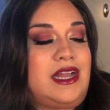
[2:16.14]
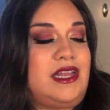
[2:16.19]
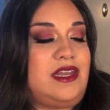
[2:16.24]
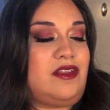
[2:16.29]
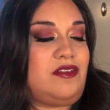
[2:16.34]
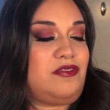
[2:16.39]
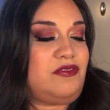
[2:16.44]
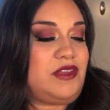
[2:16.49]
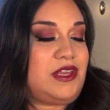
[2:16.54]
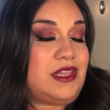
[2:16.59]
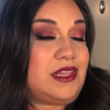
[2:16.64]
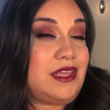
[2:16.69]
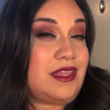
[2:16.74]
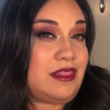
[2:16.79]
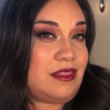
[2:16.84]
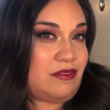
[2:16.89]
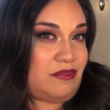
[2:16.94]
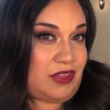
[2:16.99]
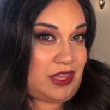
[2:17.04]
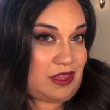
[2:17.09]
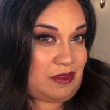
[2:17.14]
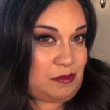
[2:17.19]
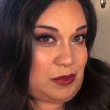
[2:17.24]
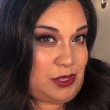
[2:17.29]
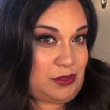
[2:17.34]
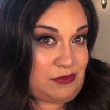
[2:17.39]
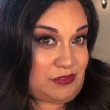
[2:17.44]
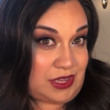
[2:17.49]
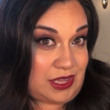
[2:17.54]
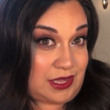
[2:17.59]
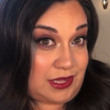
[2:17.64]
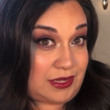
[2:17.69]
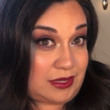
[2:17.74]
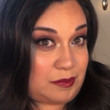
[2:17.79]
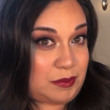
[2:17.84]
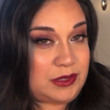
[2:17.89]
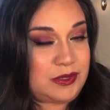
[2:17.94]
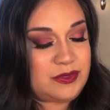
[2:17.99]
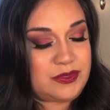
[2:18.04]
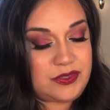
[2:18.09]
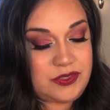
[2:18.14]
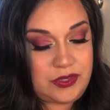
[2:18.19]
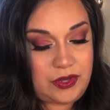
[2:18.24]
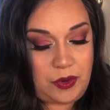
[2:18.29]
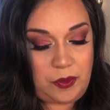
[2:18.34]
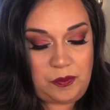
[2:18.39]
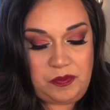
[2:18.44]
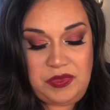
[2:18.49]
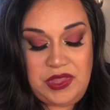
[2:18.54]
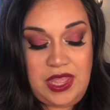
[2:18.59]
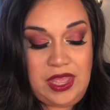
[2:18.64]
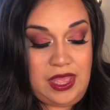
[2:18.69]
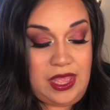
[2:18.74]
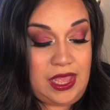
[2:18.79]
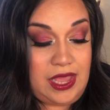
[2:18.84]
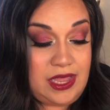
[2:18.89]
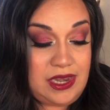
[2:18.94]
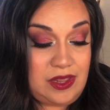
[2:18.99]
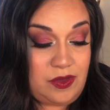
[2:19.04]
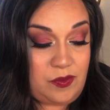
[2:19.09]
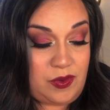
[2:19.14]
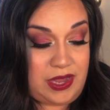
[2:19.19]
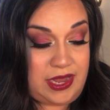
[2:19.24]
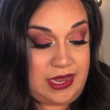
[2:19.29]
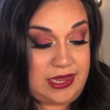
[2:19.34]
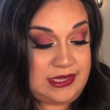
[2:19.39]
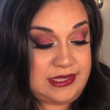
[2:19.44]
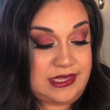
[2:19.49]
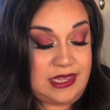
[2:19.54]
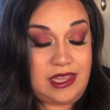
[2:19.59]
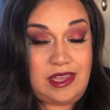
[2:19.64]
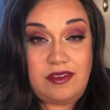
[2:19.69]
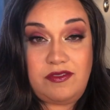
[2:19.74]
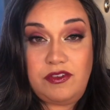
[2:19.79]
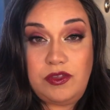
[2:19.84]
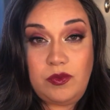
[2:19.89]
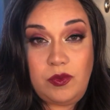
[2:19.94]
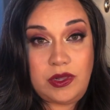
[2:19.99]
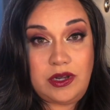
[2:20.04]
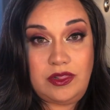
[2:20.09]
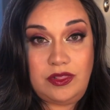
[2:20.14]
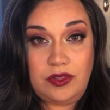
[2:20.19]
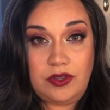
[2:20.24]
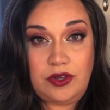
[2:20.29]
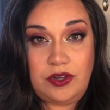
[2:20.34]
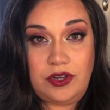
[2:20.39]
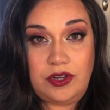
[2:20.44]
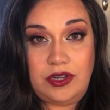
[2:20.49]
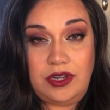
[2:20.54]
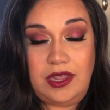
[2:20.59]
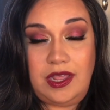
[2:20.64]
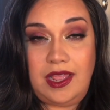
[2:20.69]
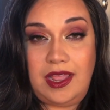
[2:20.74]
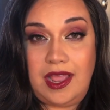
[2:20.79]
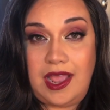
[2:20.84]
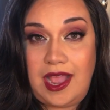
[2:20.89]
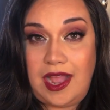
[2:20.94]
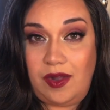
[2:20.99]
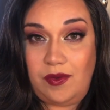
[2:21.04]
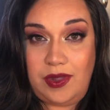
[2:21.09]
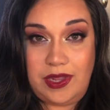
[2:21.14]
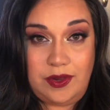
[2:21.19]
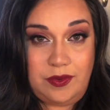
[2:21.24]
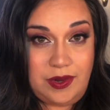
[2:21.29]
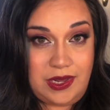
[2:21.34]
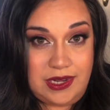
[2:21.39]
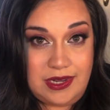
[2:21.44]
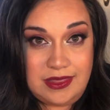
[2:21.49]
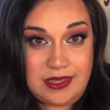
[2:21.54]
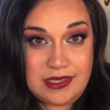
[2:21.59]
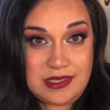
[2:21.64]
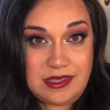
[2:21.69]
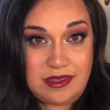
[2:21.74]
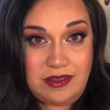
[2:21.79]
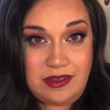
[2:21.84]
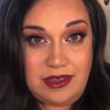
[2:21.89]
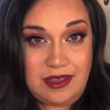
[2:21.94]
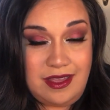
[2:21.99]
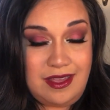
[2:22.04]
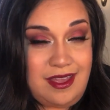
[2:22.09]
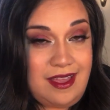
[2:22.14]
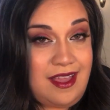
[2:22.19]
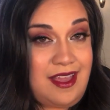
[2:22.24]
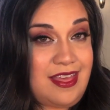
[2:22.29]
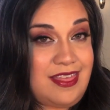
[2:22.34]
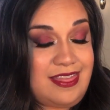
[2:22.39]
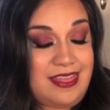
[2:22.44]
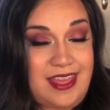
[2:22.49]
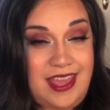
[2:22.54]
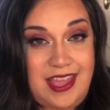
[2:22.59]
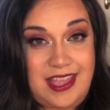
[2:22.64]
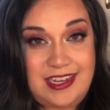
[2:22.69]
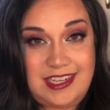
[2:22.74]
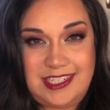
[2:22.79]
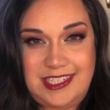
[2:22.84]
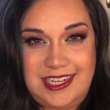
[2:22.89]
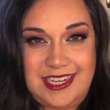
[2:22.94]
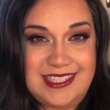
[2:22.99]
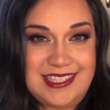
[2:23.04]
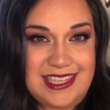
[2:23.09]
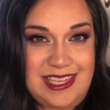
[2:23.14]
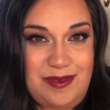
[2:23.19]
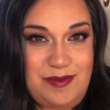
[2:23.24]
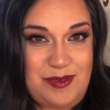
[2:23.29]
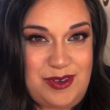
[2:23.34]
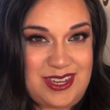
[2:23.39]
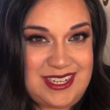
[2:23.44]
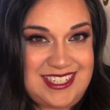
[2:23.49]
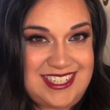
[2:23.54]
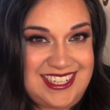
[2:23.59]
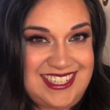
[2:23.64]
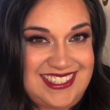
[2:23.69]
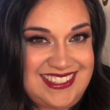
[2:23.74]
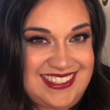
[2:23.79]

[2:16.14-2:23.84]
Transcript: feeling the vampy vibe. So anyways, if you want to learn how I created this look, then just keep watching.